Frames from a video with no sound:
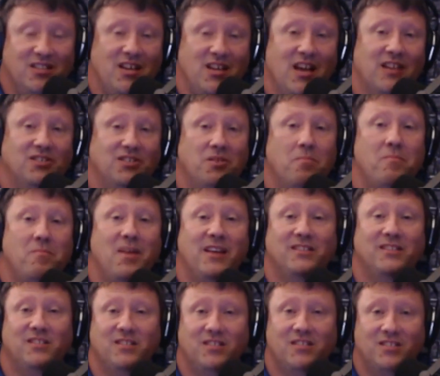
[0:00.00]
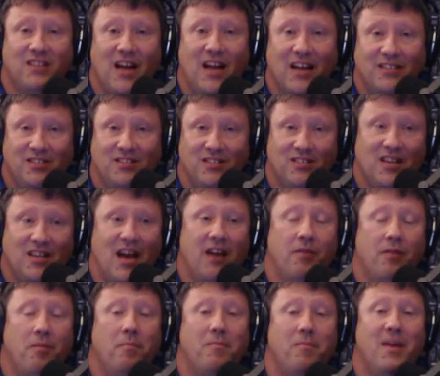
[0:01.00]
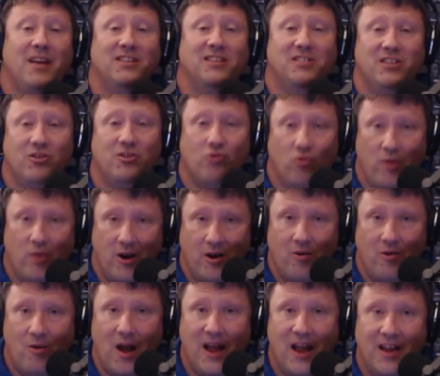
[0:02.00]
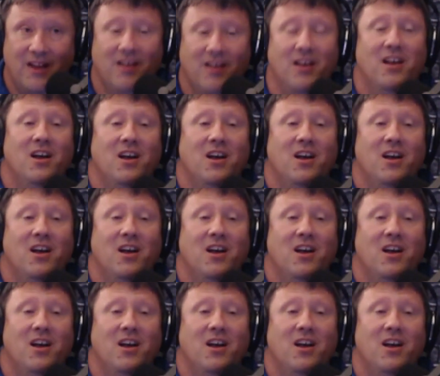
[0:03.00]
He has amazing stats. He's had an amazing career, right?